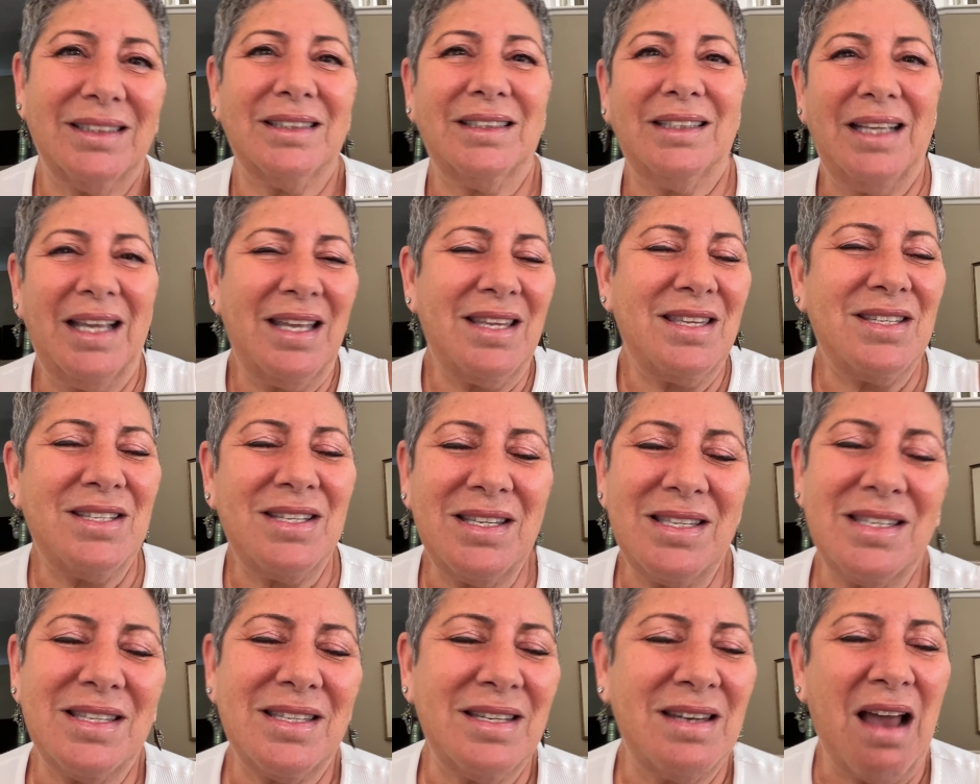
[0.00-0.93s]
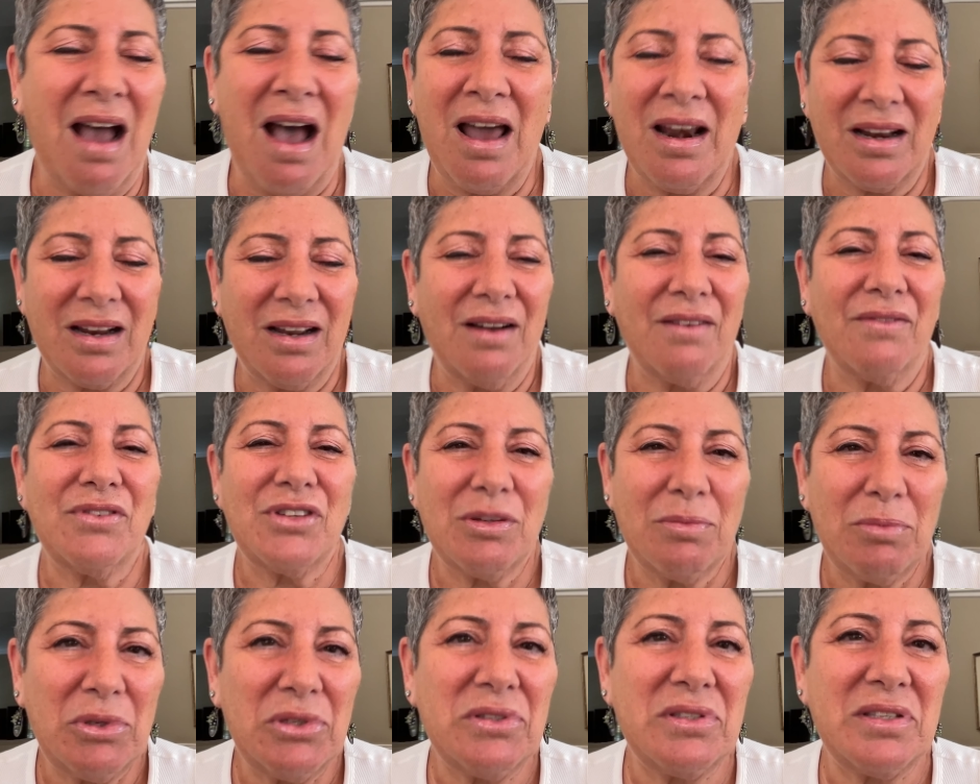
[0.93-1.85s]
it's just not a
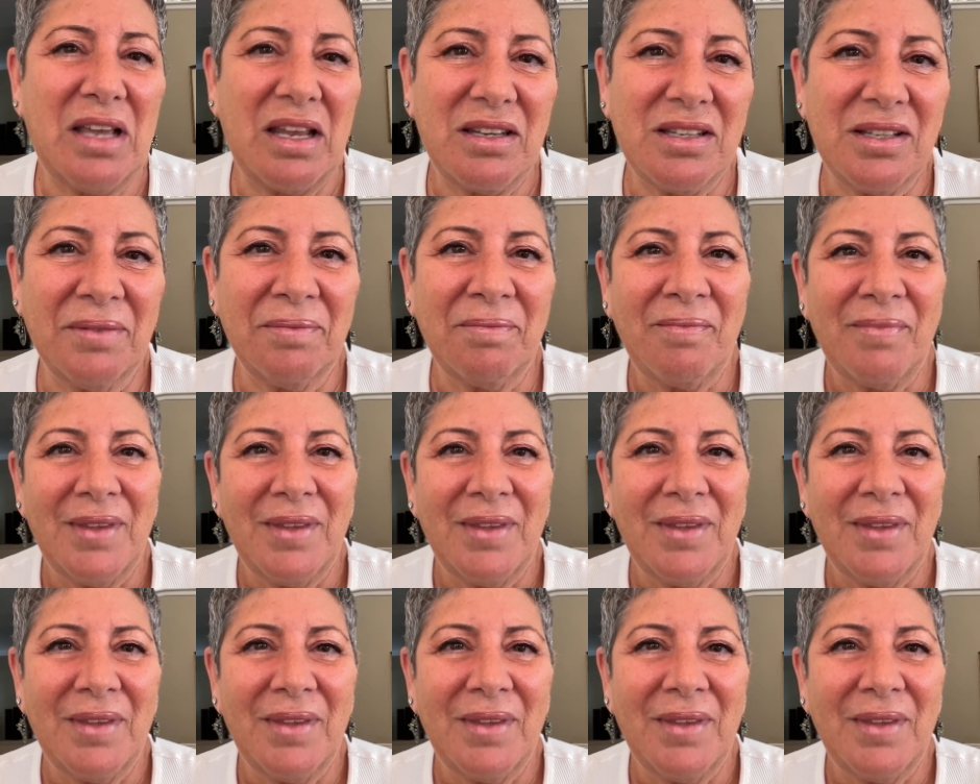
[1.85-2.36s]
comfortable sit.